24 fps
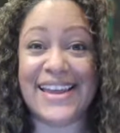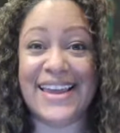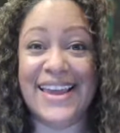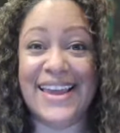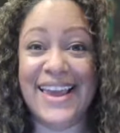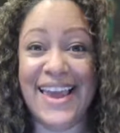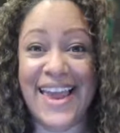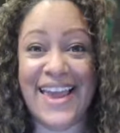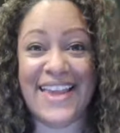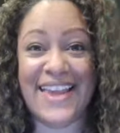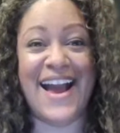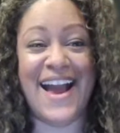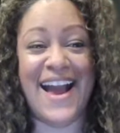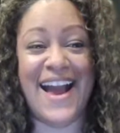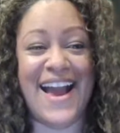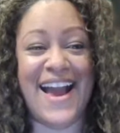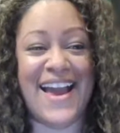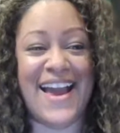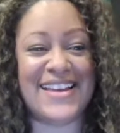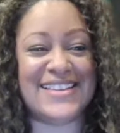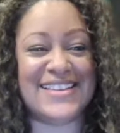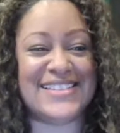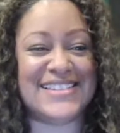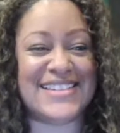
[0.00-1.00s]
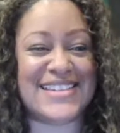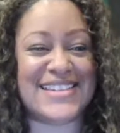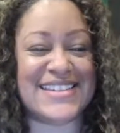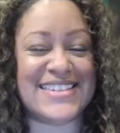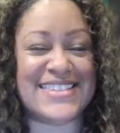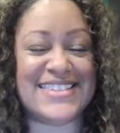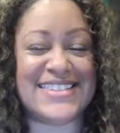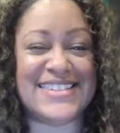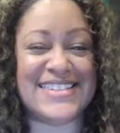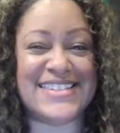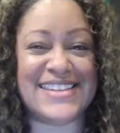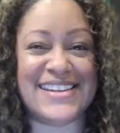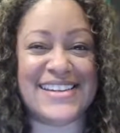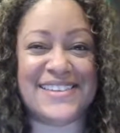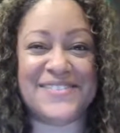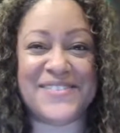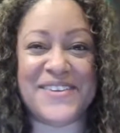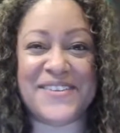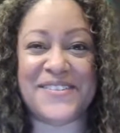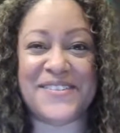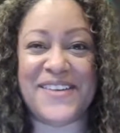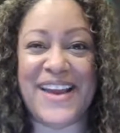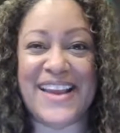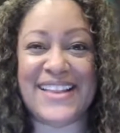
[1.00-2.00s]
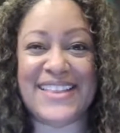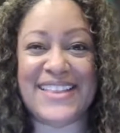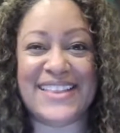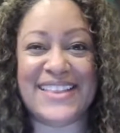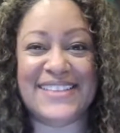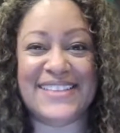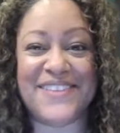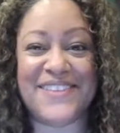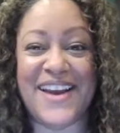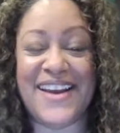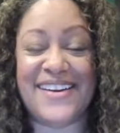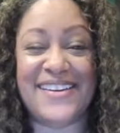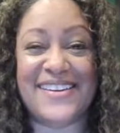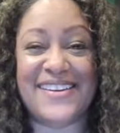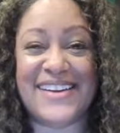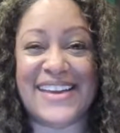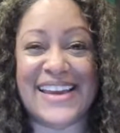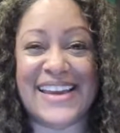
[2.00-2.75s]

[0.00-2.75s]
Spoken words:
I just jumped right on in.